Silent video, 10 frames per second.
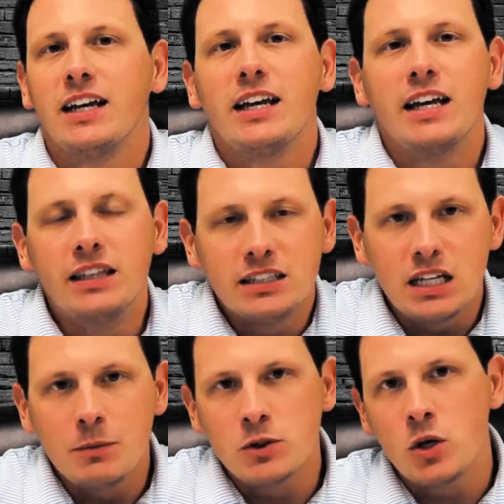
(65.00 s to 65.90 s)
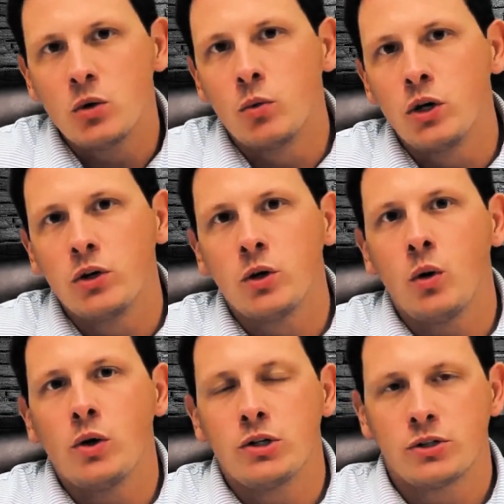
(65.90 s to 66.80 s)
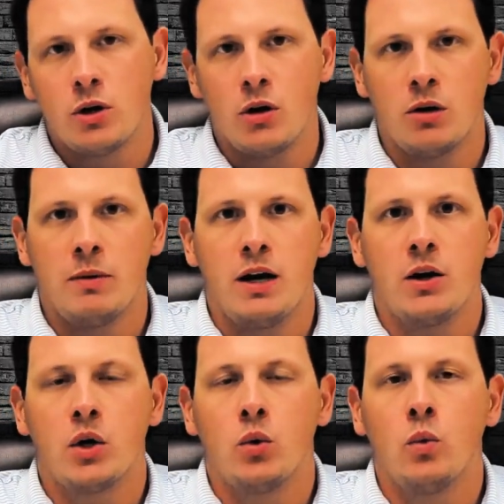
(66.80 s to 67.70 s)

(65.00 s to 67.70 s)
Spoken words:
In this episode, we are going to talk about